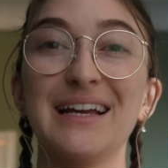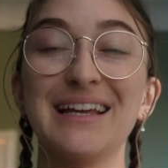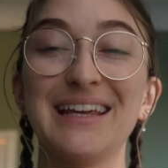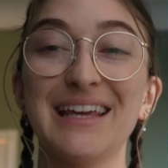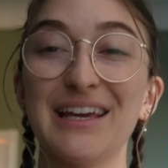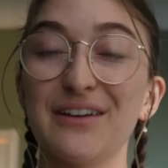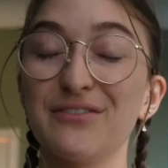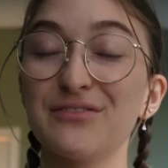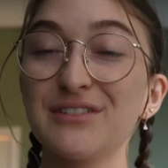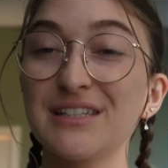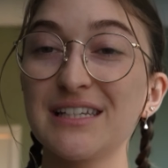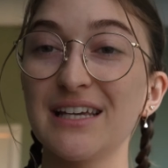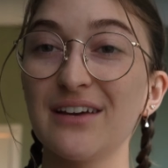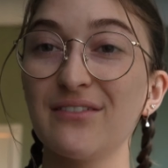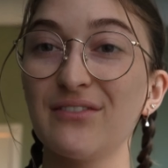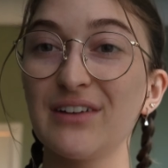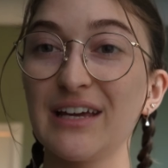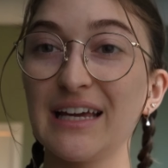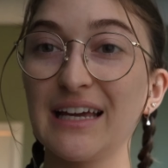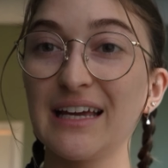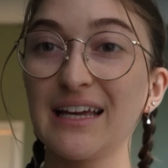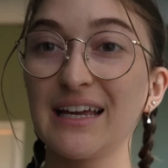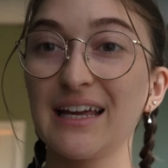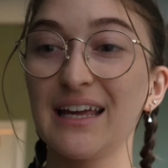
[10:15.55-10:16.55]
gift
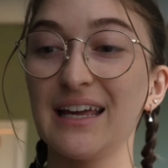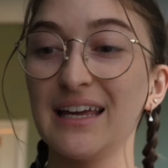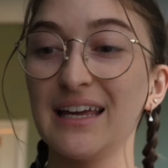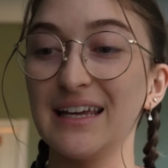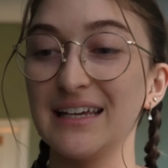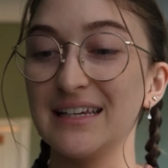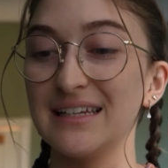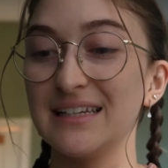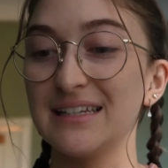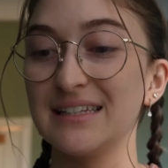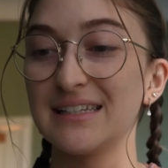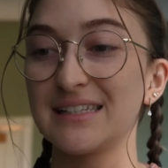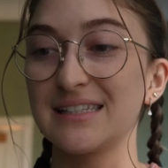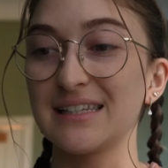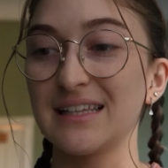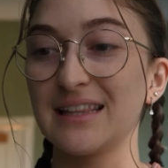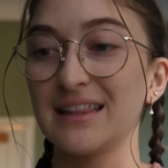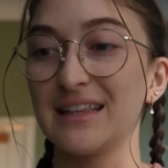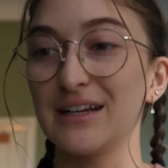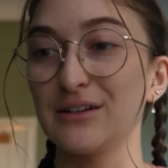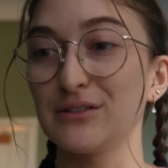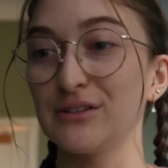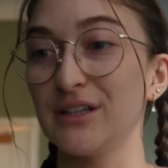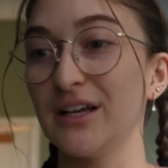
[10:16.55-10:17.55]
giving is
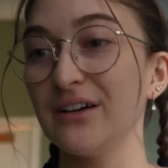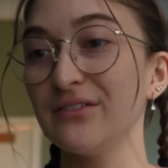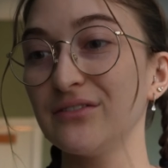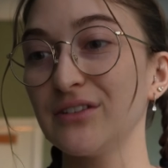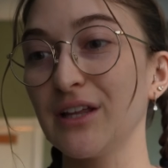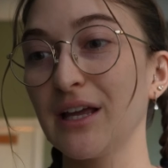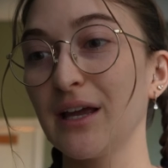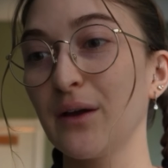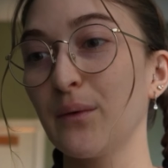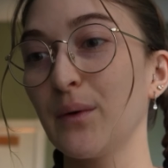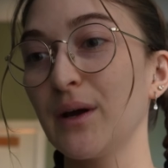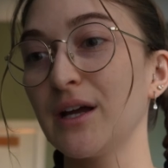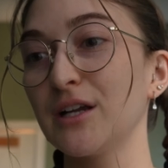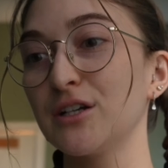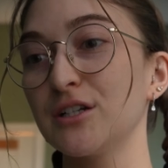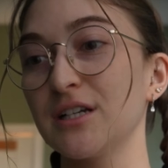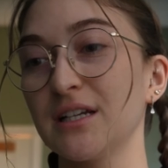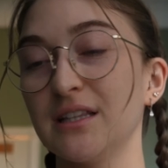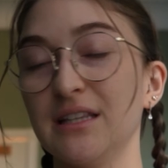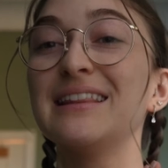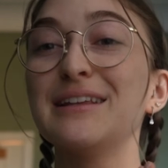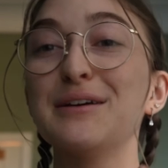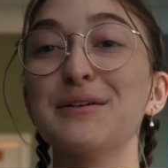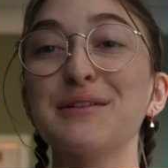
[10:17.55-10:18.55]
their love language
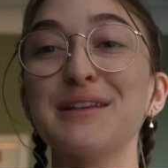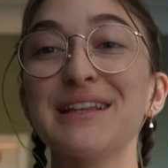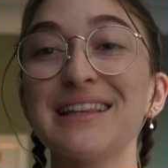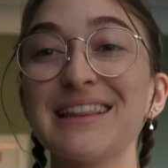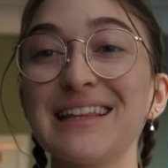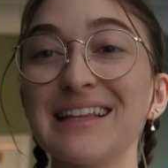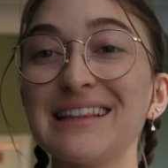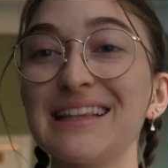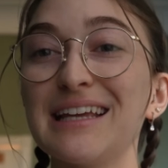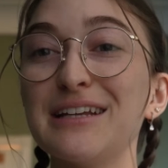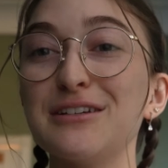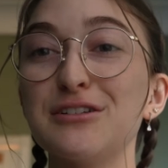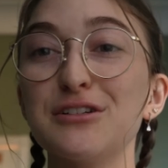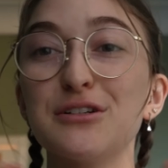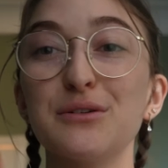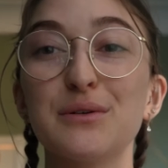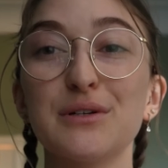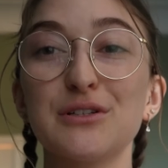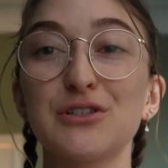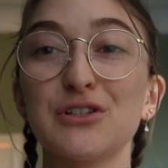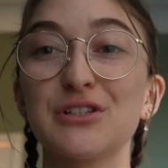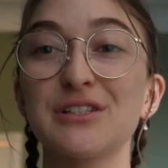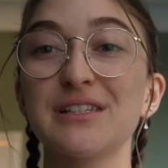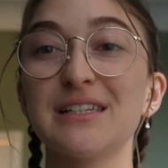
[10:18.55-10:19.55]
and the only thing they do
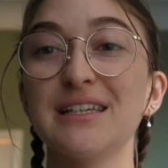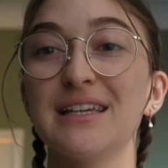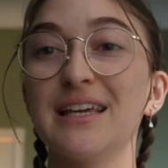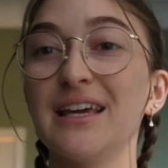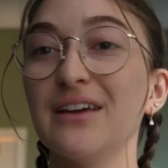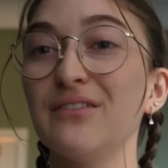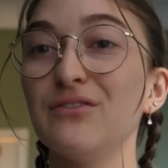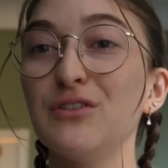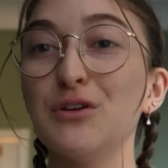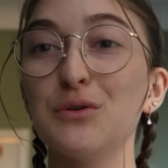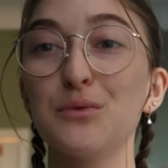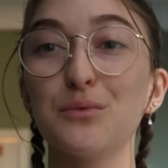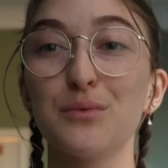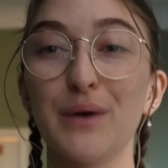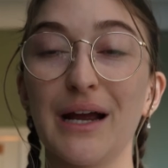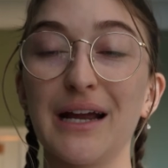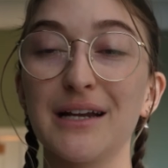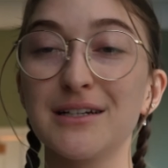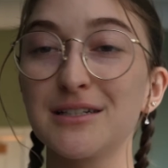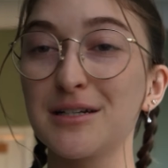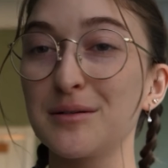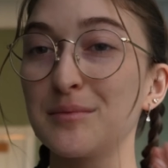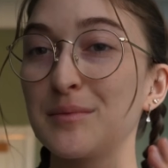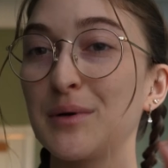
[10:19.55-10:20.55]
is just give you
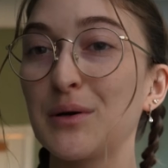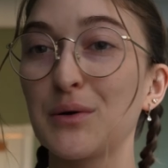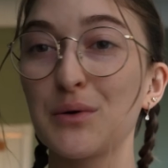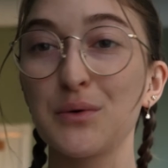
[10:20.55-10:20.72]
random